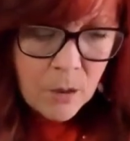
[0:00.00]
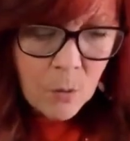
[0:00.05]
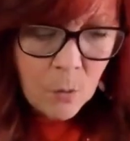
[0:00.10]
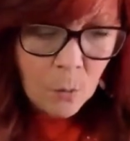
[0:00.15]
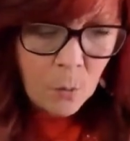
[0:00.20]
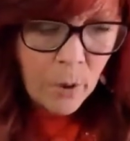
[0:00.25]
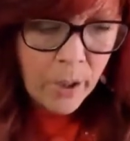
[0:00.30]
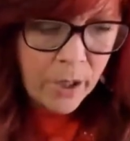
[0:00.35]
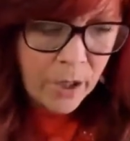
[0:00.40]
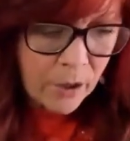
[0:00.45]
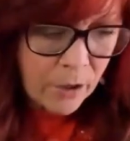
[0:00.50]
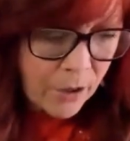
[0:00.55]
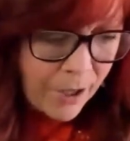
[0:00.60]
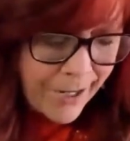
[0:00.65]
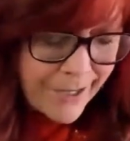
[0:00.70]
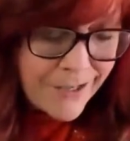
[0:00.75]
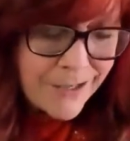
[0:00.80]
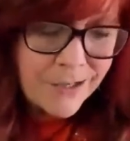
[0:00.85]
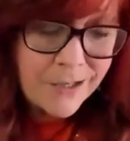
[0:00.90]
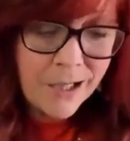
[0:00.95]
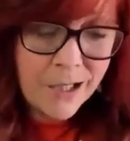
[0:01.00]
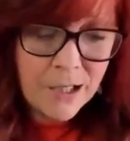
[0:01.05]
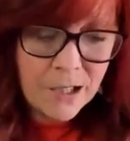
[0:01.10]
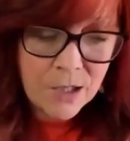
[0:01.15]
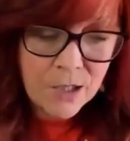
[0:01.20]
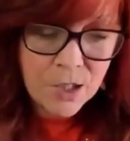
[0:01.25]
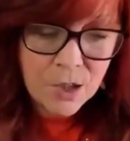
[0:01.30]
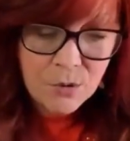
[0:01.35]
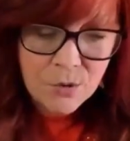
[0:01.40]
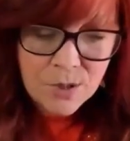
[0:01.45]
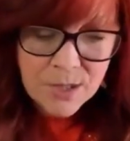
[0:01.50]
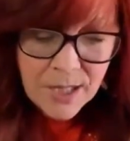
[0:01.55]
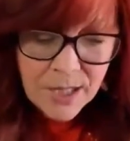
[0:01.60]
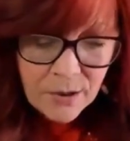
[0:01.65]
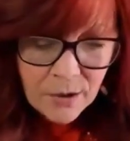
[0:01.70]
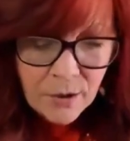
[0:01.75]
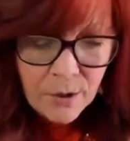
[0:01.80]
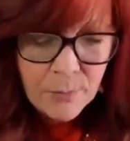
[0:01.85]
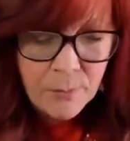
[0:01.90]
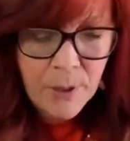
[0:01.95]
where I didn't get it too
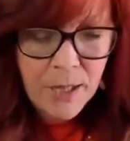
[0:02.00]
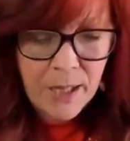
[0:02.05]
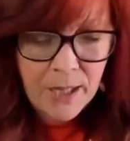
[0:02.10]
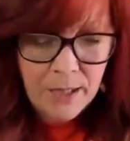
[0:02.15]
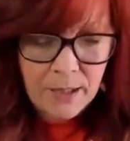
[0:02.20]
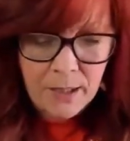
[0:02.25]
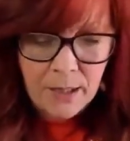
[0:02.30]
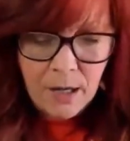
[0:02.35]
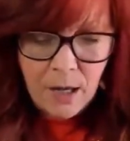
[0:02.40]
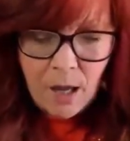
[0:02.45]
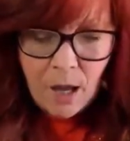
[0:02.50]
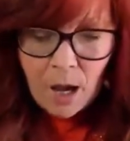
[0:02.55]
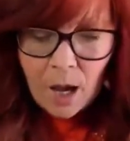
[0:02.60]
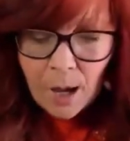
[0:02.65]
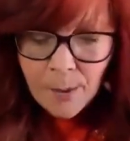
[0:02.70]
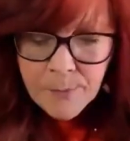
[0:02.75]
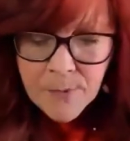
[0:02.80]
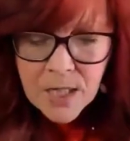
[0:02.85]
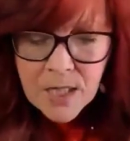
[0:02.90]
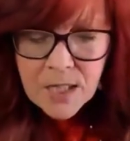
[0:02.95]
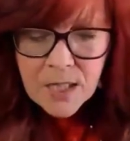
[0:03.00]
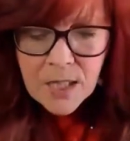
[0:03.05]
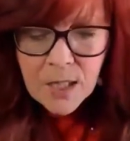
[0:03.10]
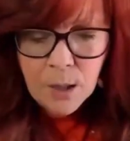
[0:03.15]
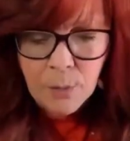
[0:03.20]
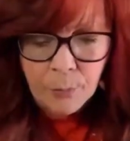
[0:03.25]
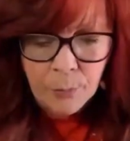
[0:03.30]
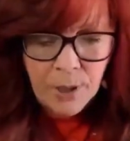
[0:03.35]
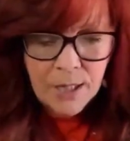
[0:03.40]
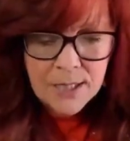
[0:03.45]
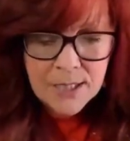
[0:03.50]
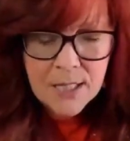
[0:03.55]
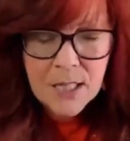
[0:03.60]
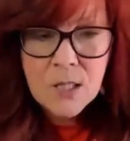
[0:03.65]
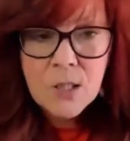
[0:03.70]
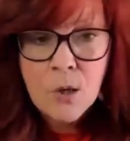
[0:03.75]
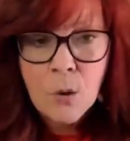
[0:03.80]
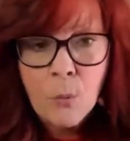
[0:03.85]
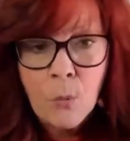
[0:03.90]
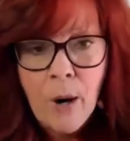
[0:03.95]
centered, but I'm just going to press
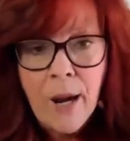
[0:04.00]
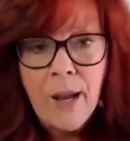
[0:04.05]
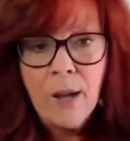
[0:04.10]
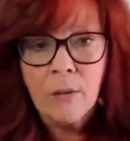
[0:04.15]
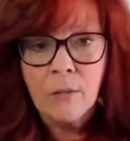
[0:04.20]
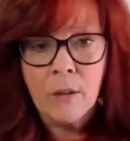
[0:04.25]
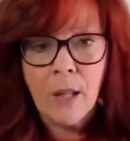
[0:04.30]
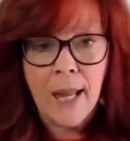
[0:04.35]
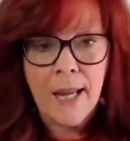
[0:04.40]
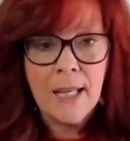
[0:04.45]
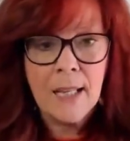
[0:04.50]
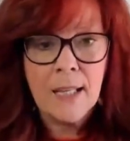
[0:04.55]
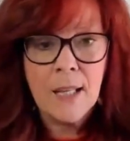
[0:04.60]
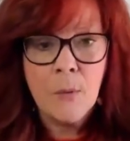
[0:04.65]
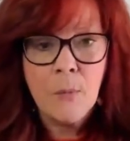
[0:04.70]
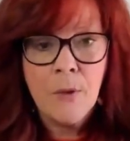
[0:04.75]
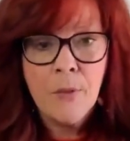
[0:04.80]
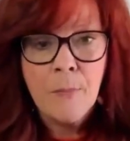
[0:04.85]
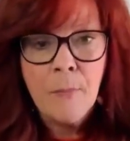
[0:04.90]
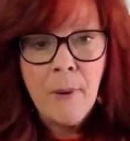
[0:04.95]
this around lightly with